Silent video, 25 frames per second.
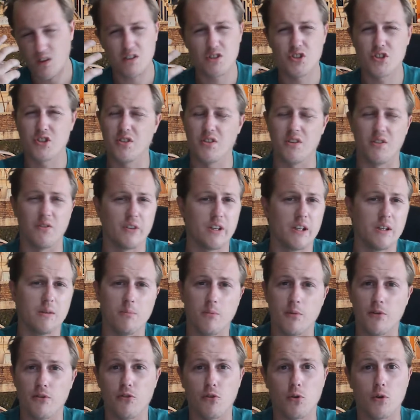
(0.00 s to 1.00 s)
shouldn't have
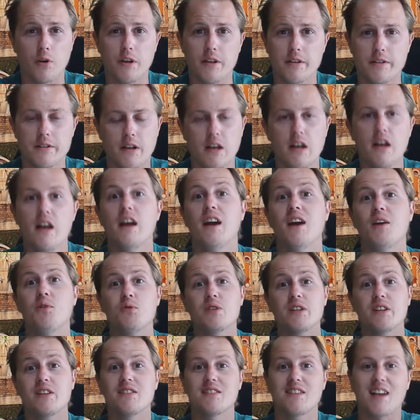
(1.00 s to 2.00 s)
eaten before this. It
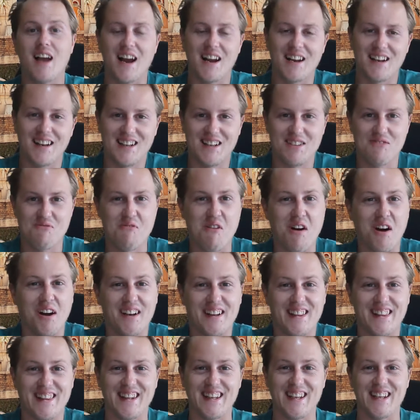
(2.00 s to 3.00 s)
was exactly
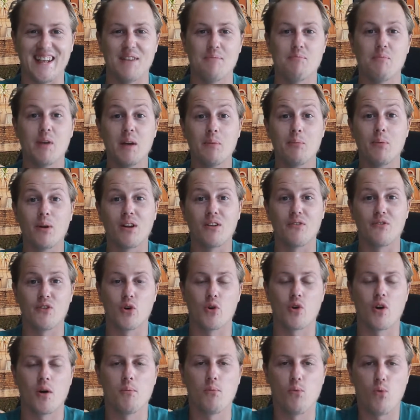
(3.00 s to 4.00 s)
what the people of
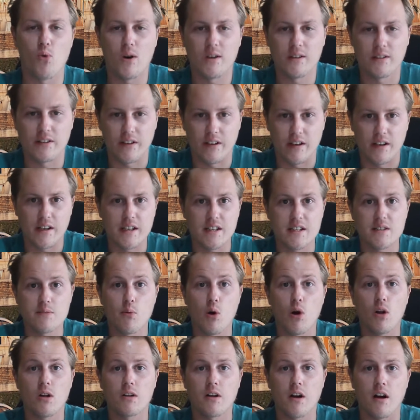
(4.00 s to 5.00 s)
Europe wanted. A
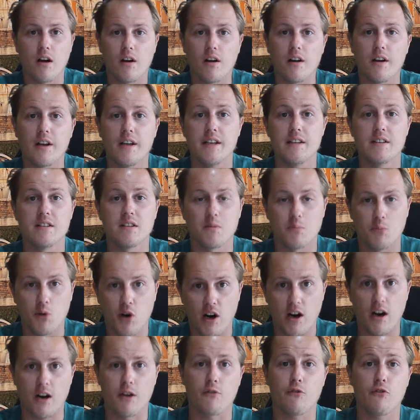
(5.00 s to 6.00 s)
small car, easy to
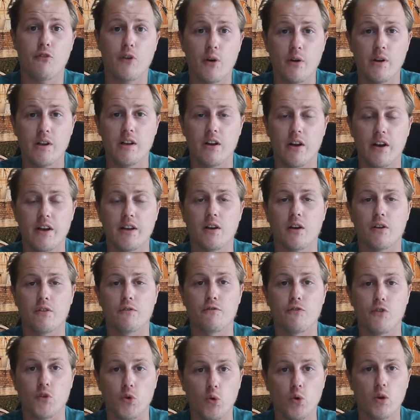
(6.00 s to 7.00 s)
park, very light
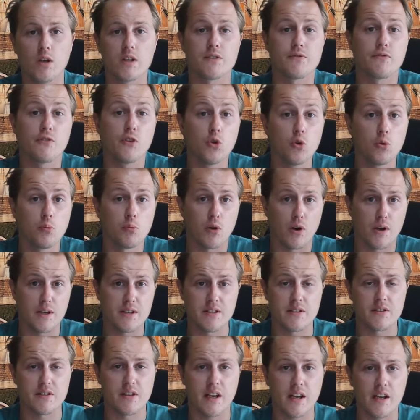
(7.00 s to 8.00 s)
on fuel, as fuel
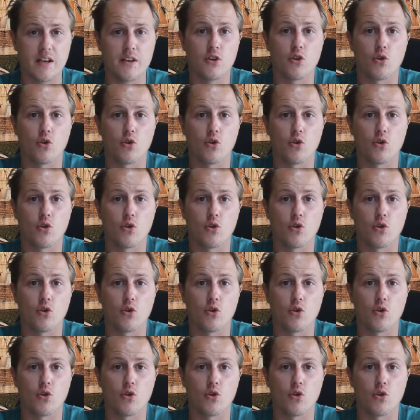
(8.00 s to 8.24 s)
prices in